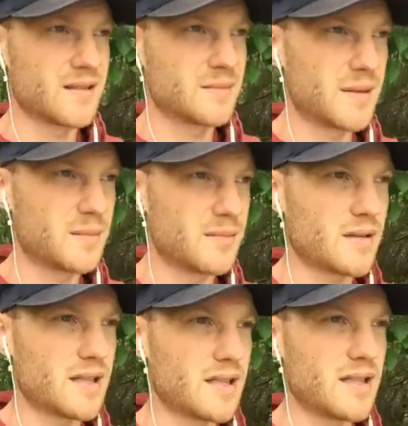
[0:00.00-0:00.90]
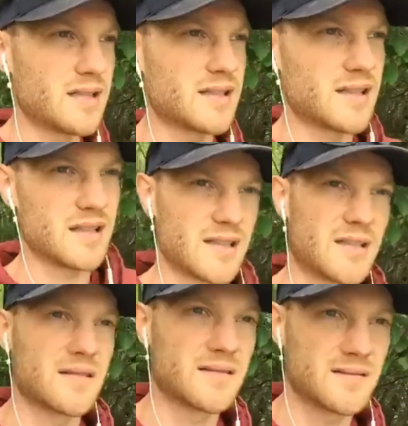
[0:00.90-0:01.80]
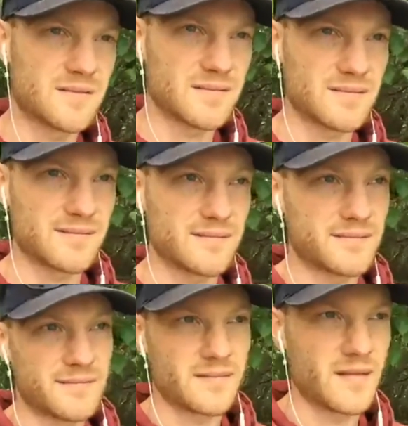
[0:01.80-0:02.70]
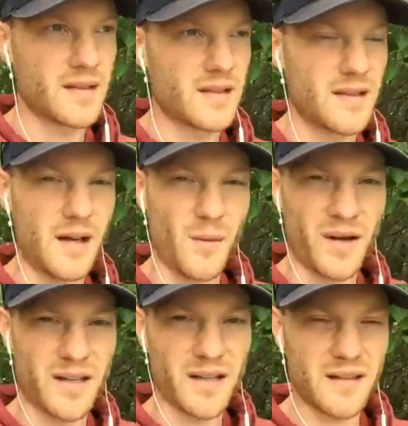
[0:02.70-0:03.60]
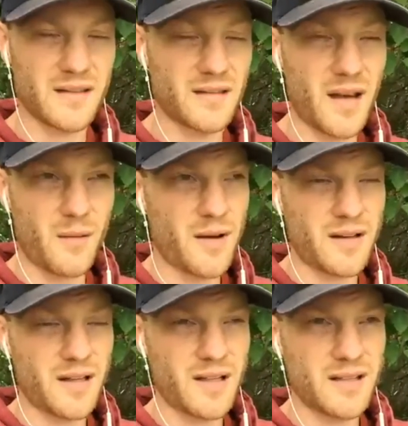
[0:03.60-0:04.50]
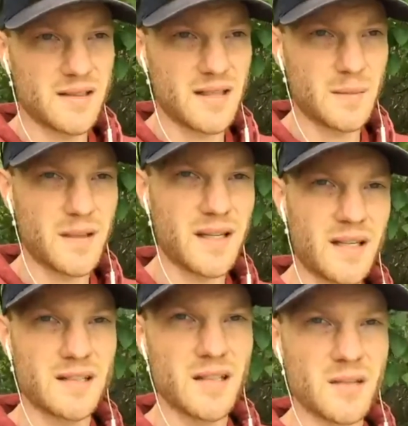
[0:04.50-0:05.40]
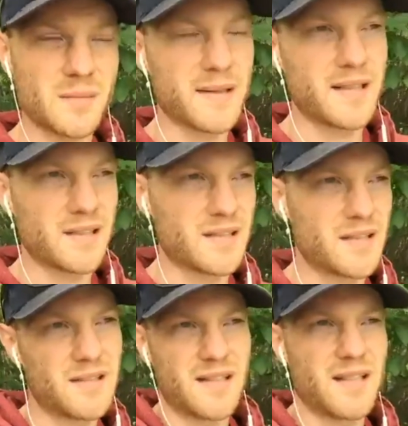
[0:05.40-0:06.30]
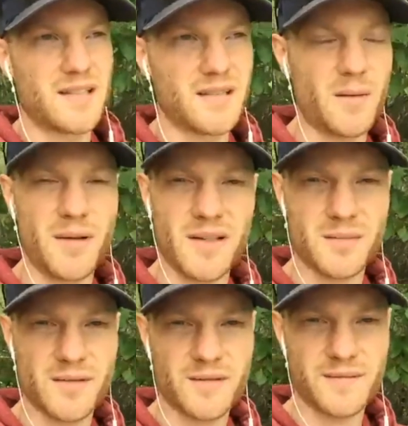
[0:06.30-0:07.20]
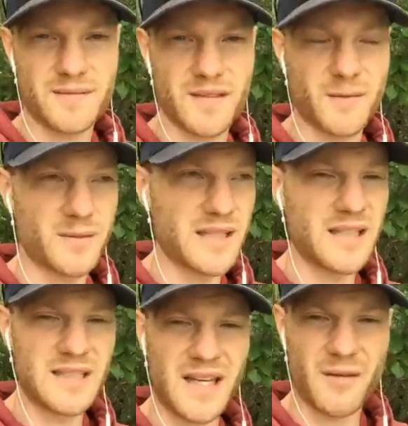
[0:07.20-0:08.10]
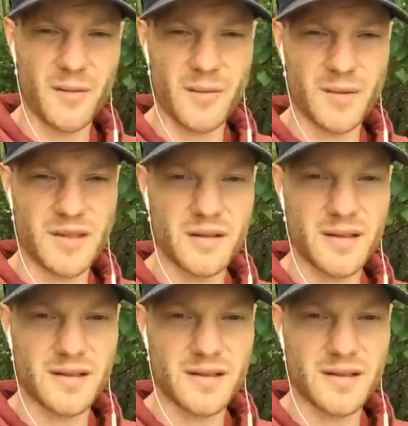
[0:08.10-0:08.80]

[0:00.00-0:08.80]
People want it easy, and I wanted it easy at the beginning too, but I just learned that it's not possible. If it was easy, everyone would do it.